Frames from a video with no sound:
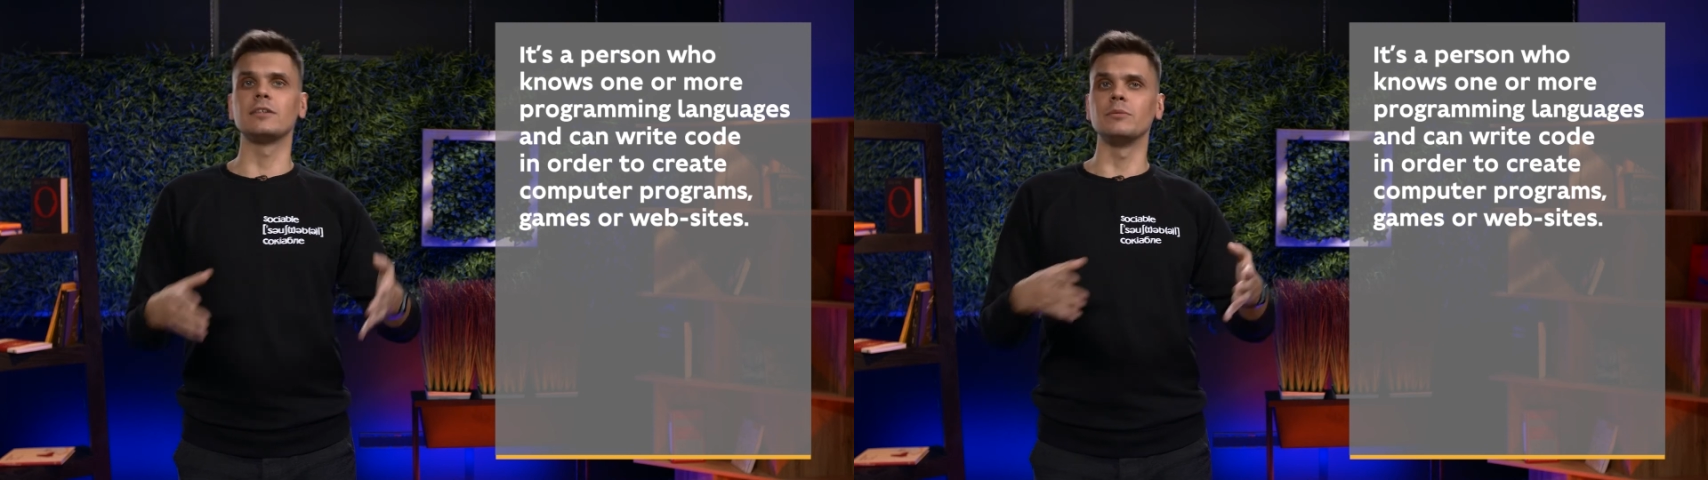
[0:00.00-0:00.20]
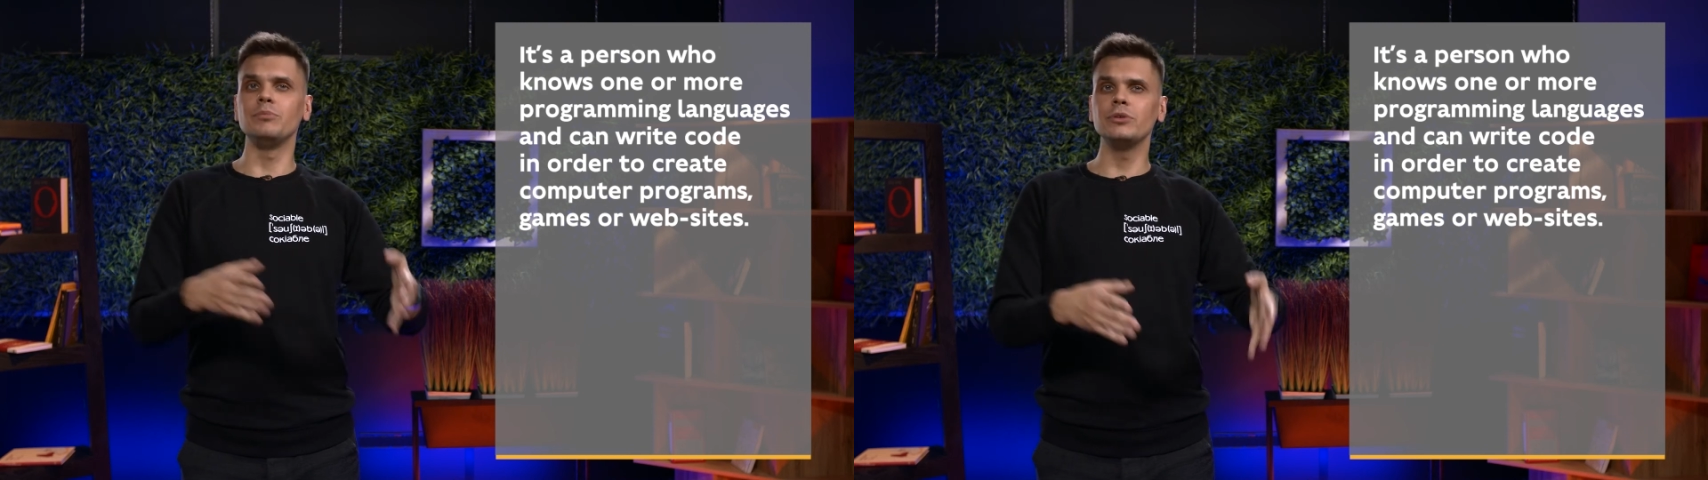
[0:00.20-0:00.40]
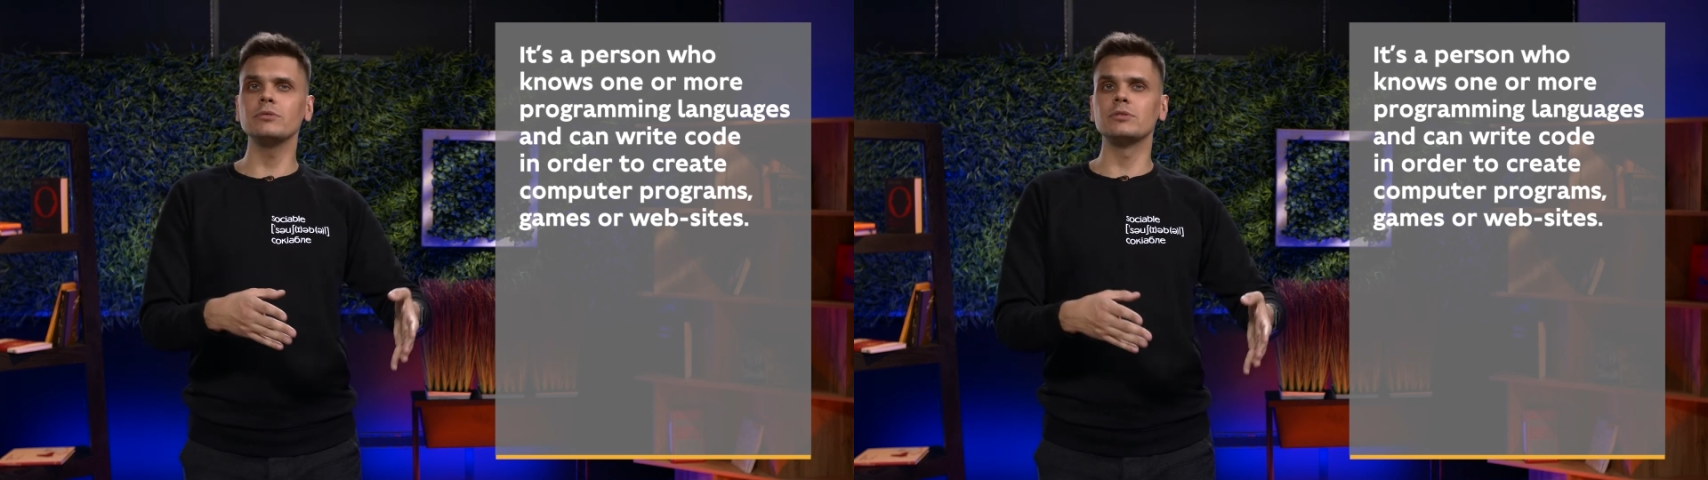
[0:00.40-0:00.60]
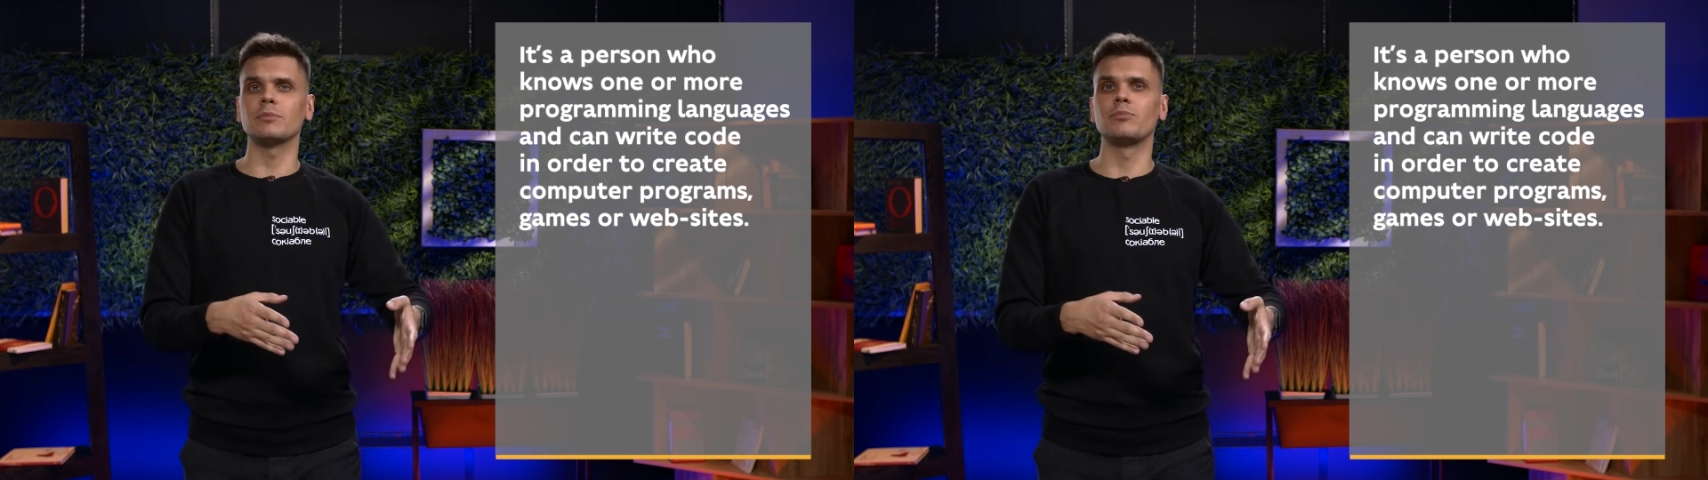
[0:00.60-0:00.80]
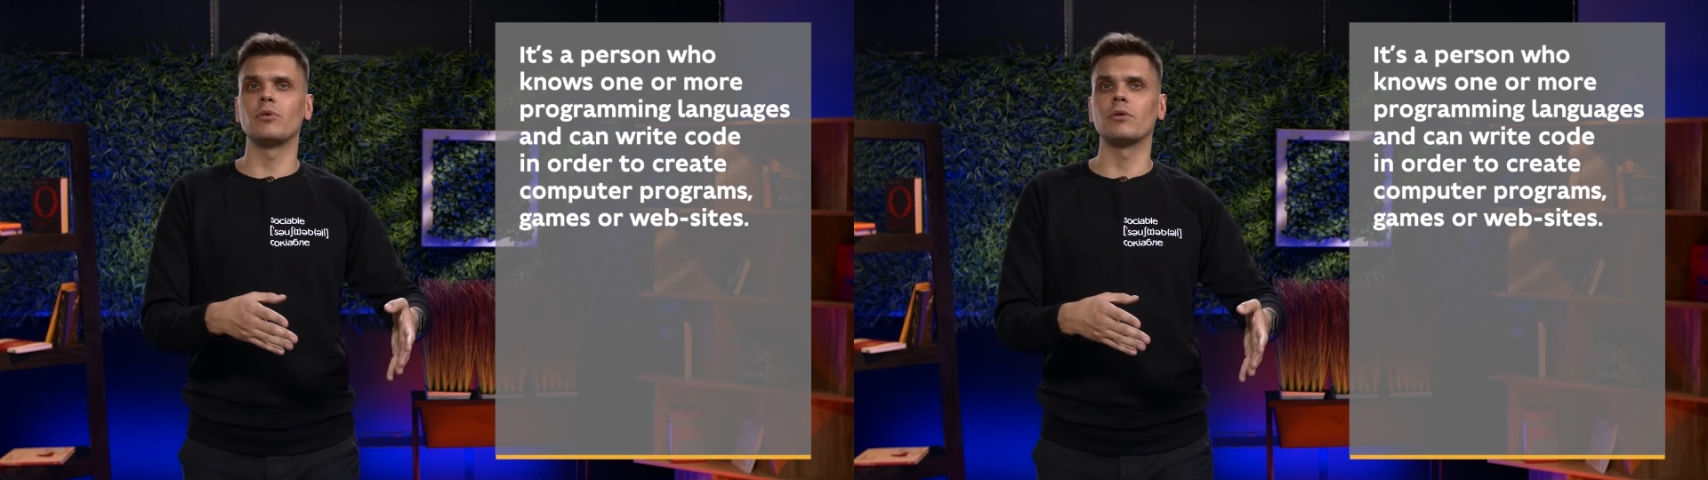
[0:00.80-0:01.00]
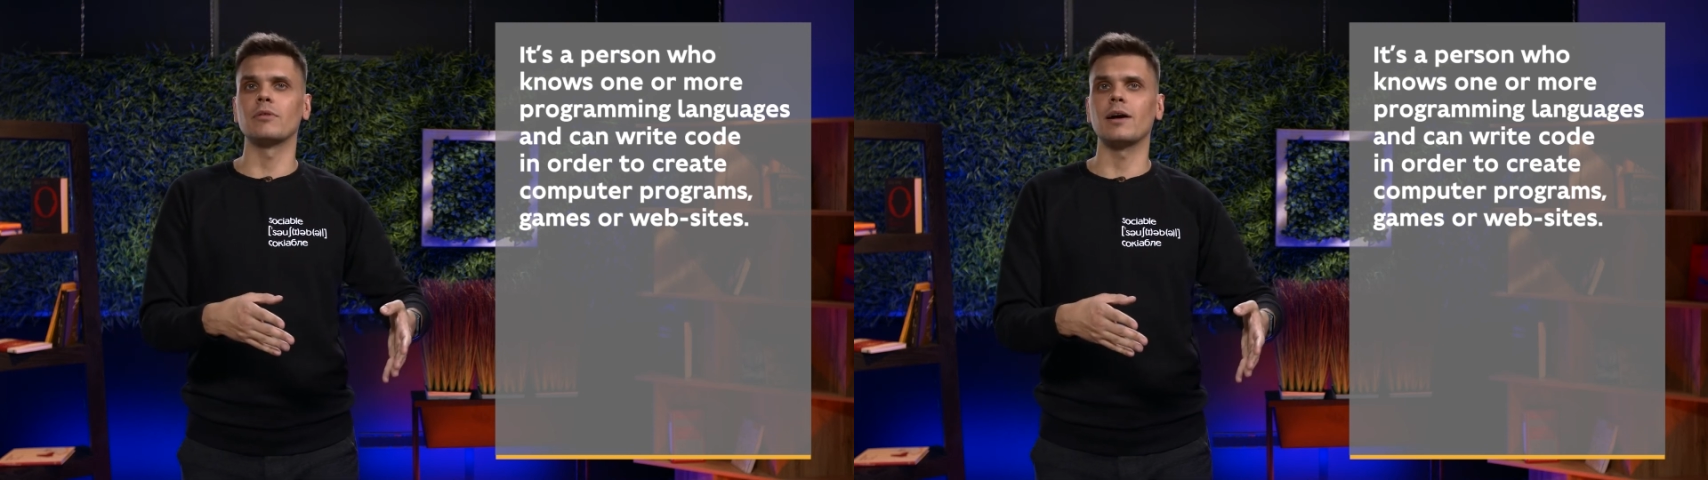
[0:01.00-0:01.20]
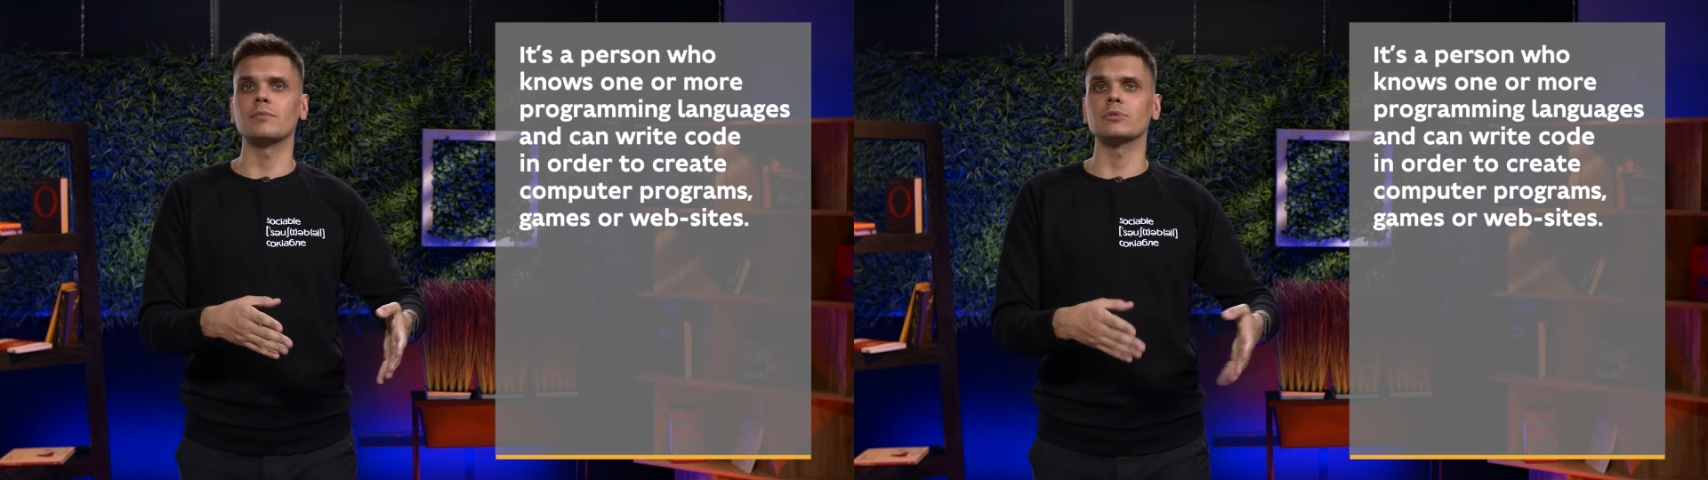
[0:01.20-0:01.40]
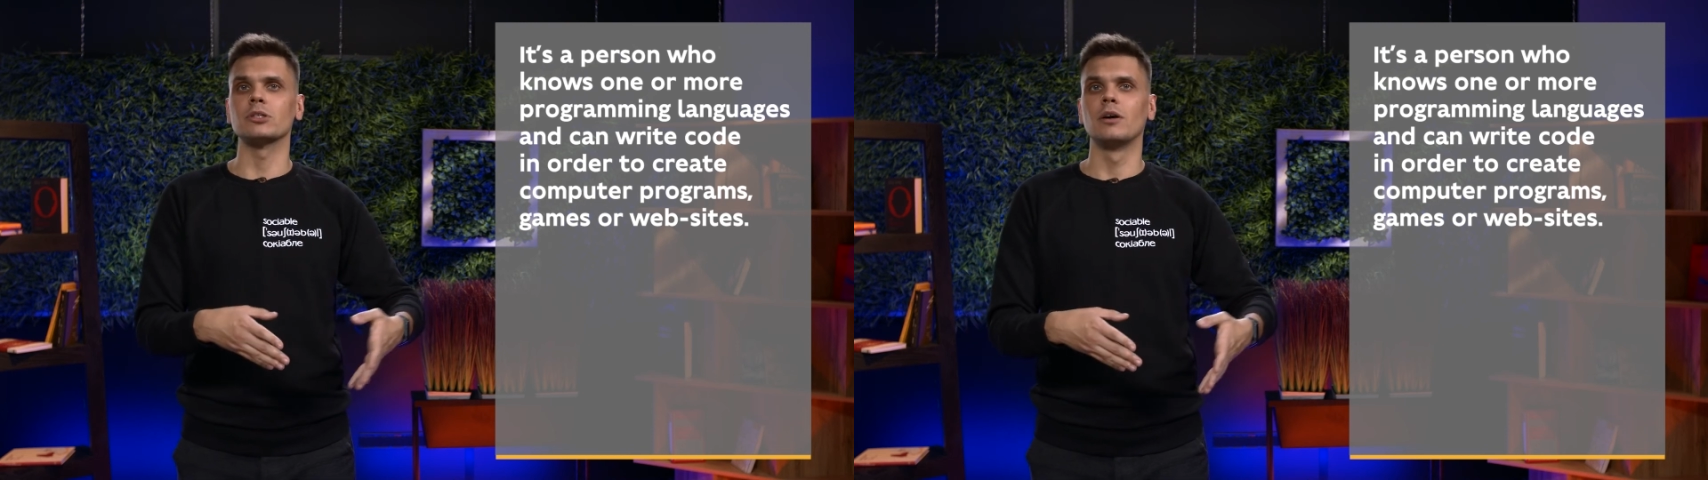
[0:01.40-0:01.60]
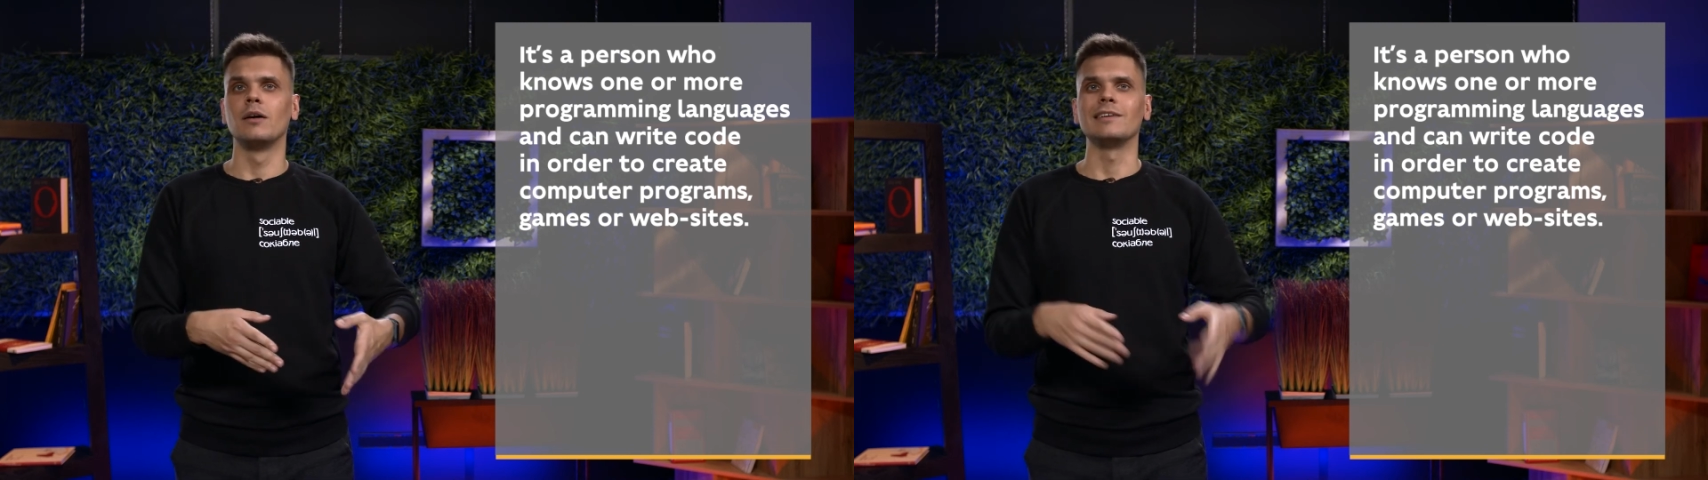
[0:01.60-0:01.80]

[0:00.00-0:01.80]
computer programs,